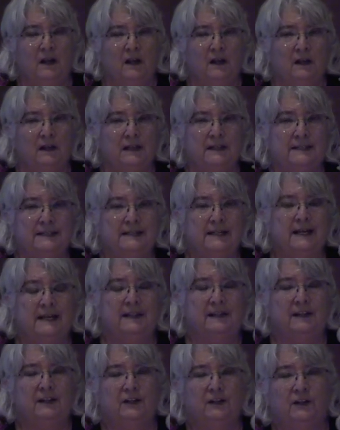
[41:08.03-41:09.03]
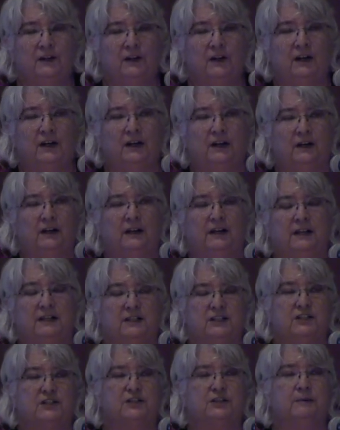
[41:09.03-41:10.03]
let's say that you're an
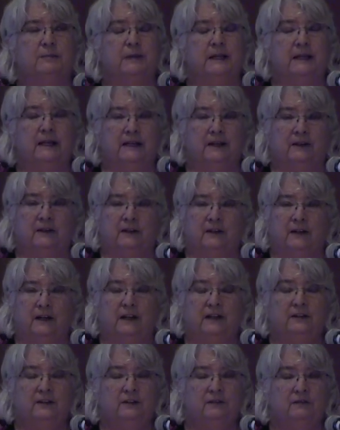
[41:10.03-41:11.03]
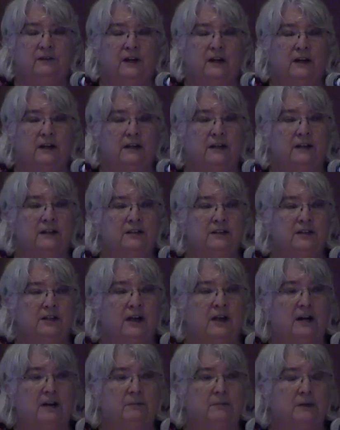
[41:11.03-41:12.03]
exterminator and you've got a job